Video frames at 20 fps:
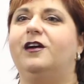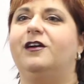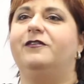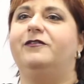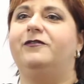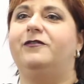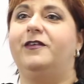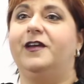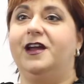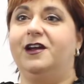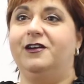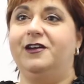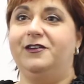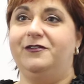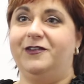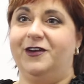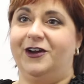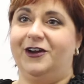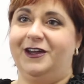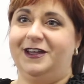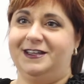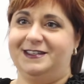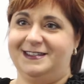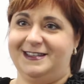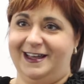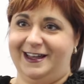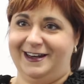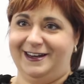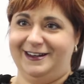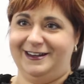are very, very
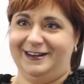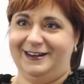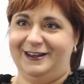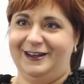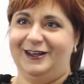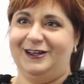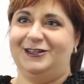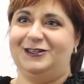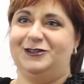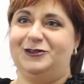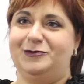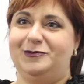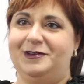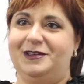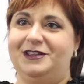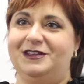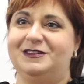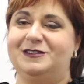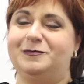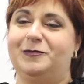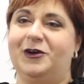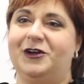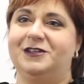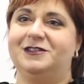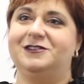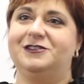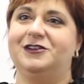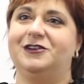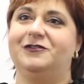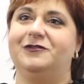excited to be the
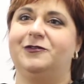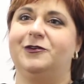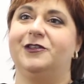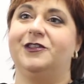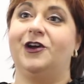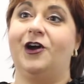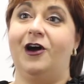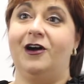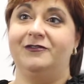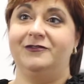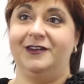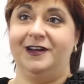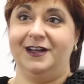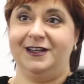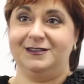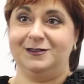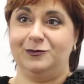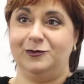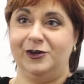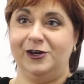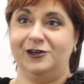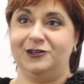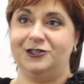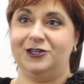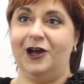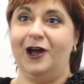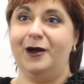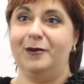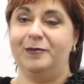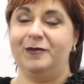sponsor for the ConfiDance
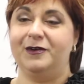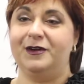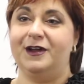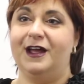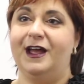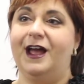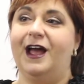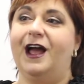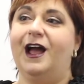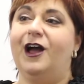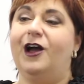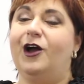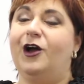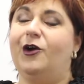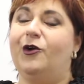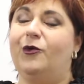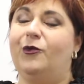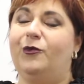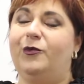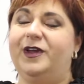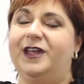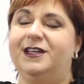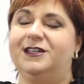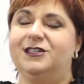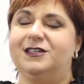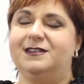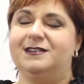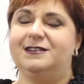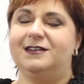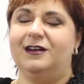Workshop. We
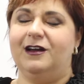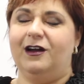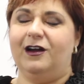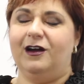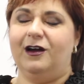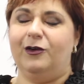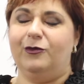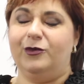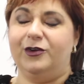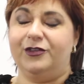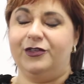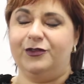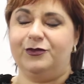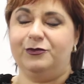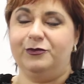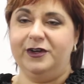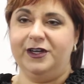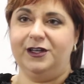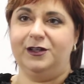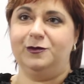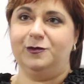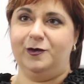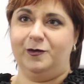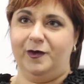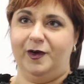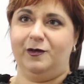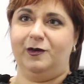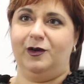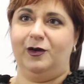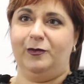just were thrilled when
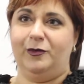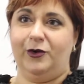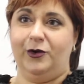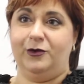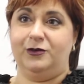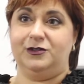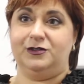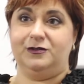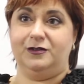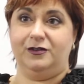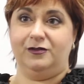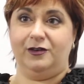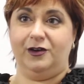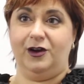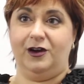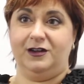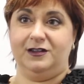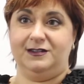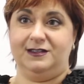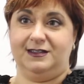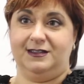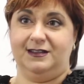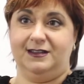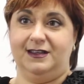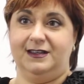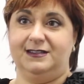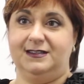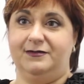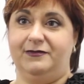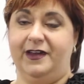we were approached with regards to
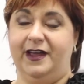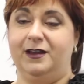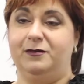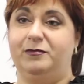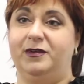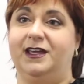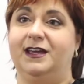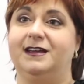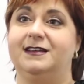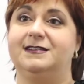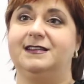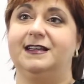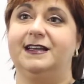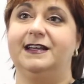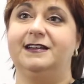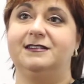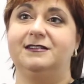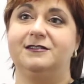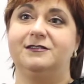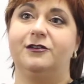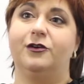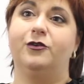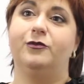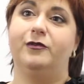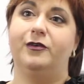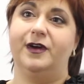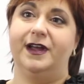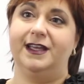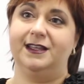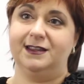this event because it is
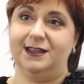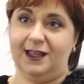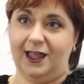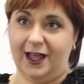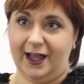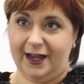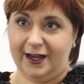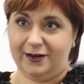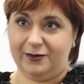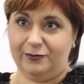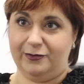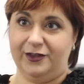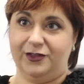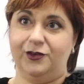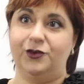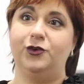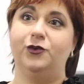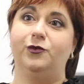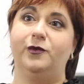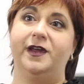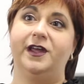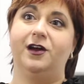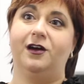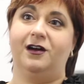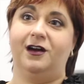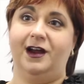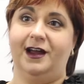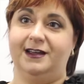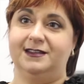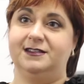so in line with who we
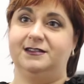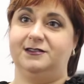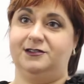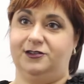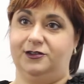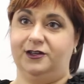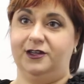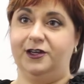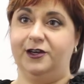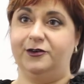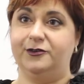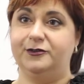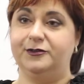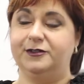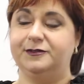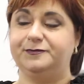are as a studio.